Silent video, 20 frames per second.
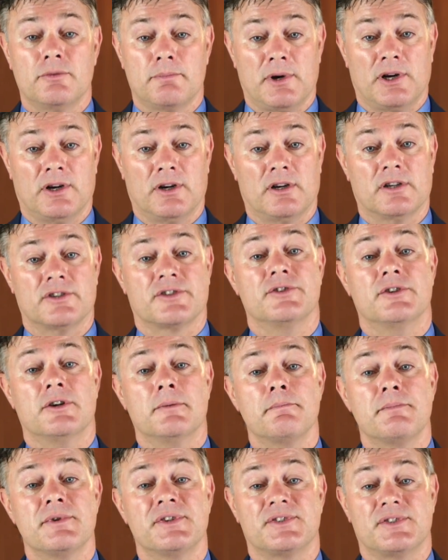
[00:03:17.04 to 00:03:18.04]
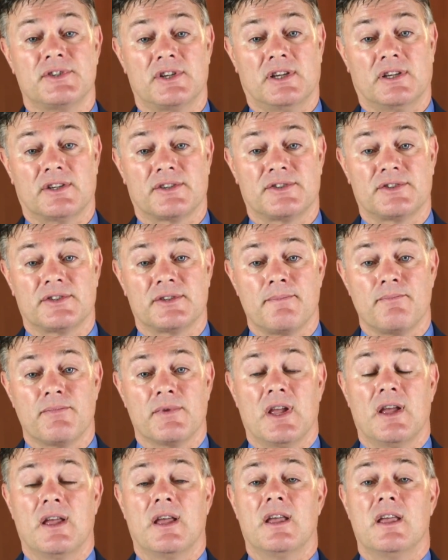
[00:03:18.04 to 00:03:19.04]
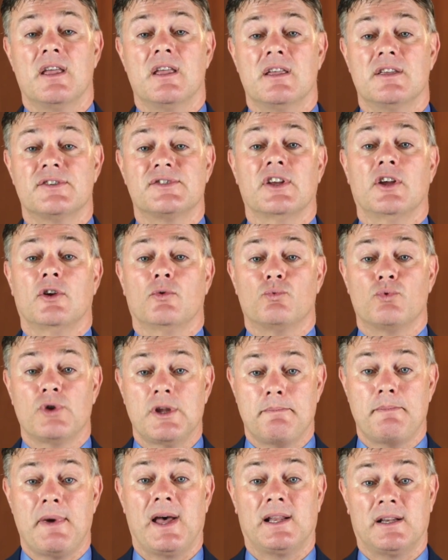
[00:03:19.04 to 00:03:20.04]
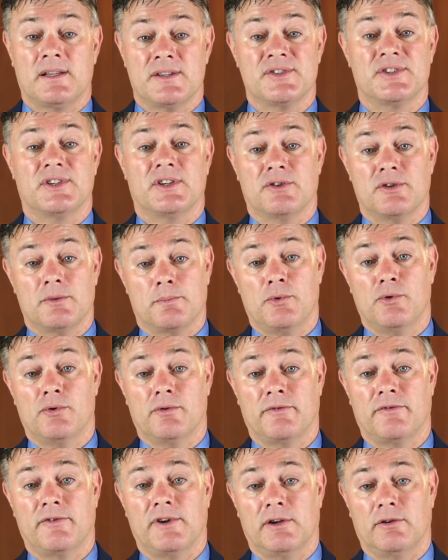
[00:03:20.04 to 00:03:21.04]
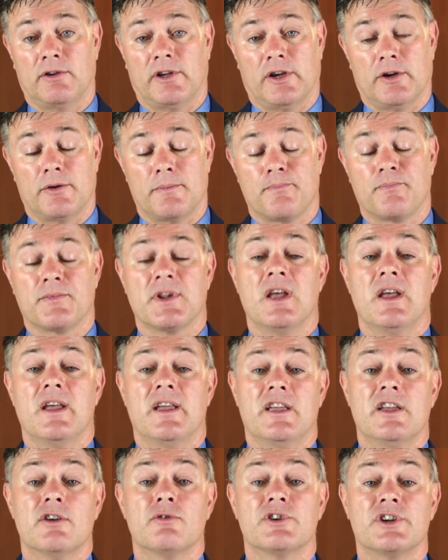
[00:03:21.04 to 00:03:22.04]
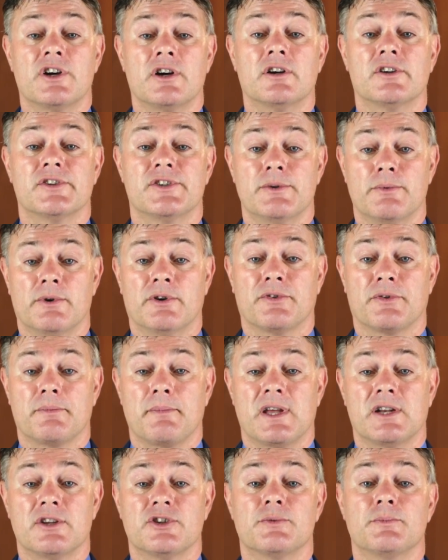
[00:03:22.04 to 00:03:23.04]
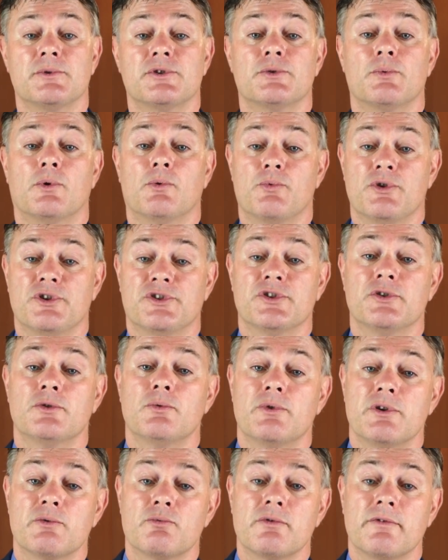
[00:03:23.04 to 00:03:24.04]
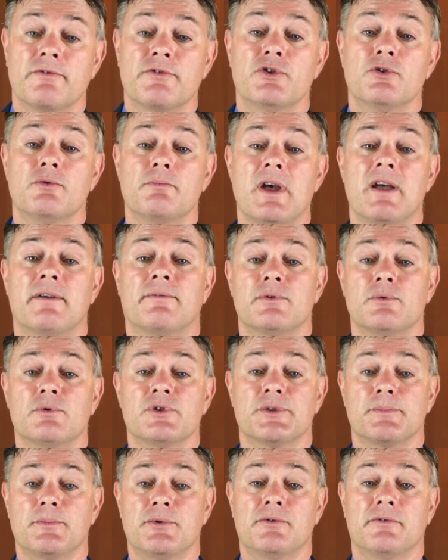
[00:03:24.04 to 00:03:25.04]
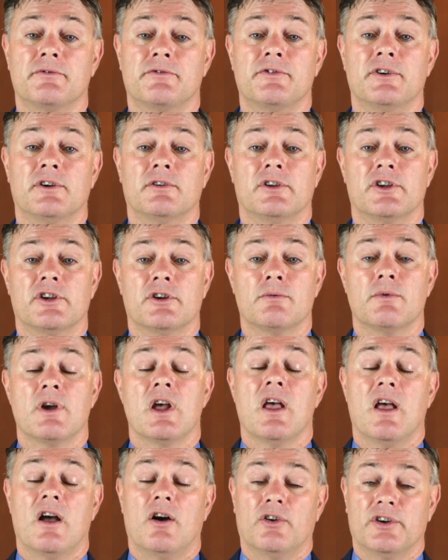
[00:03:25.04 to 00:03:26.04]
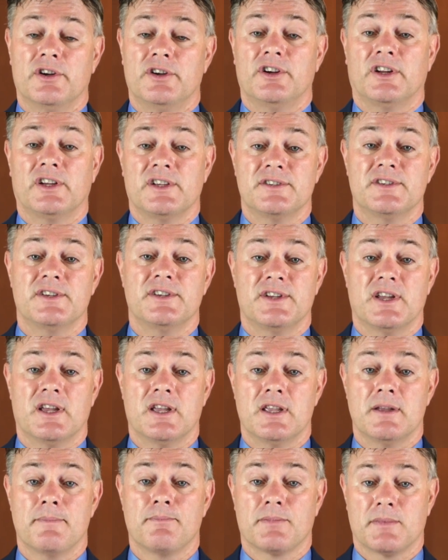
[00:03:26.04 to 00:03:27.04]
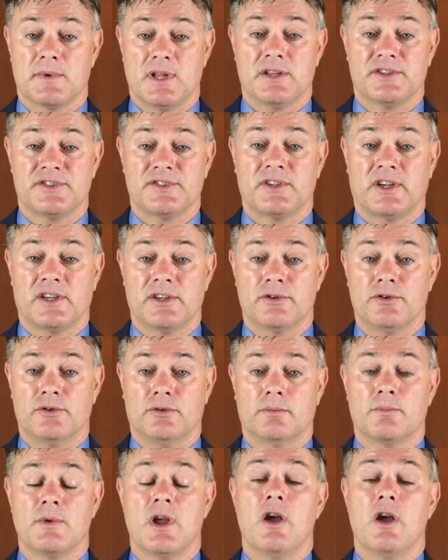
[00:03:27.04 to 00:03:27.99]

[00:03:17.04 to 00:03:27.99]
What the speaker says: part, number 6, is rebalancing the portfolio. Here at Hartey Wealth Management, what we do, we review everyone's portfolio on a 90-day cycle.